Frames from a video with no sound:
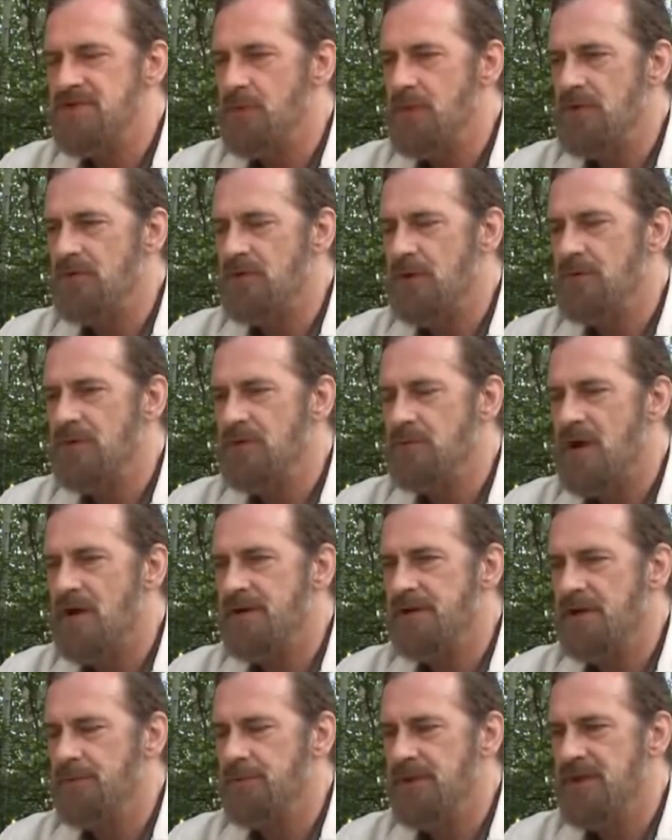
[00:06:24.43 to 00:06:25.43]
they went round the
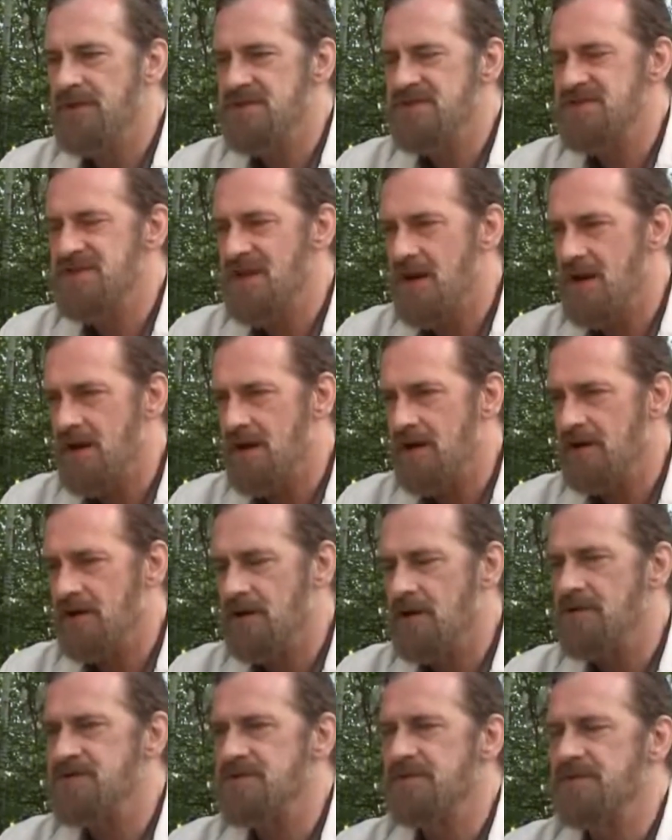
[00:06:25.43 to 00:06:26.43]
marketplaces, they hired
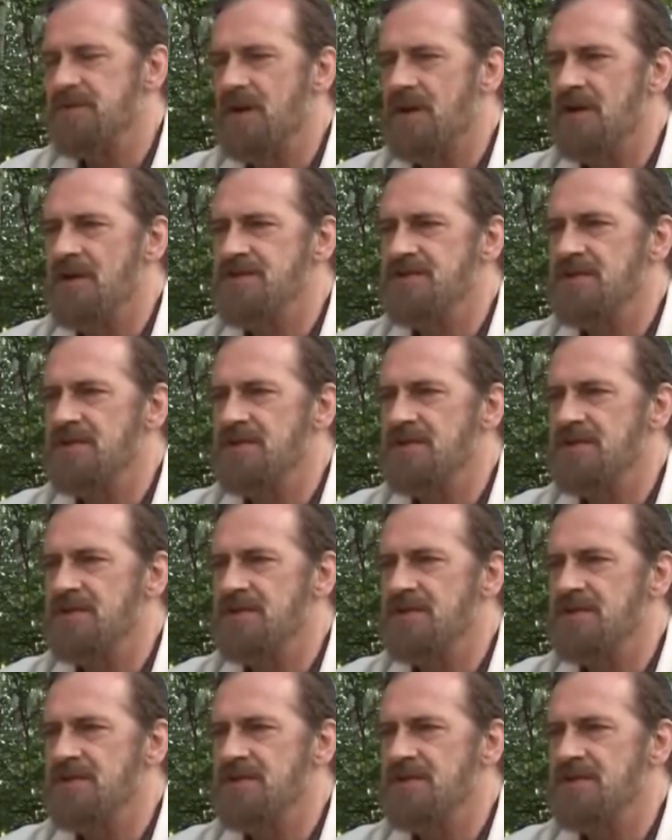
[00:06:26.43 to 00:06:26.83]
lots of guys